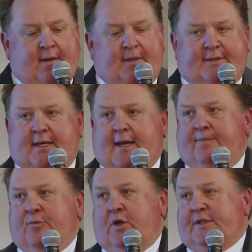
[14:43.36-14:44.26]
But
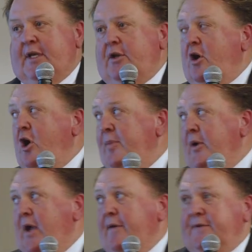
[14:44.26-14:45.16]
like I said, I'll be
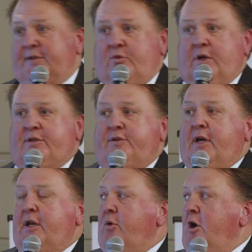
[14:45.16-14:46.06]
around for some questions
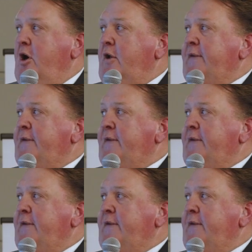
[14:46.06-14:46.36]
later on.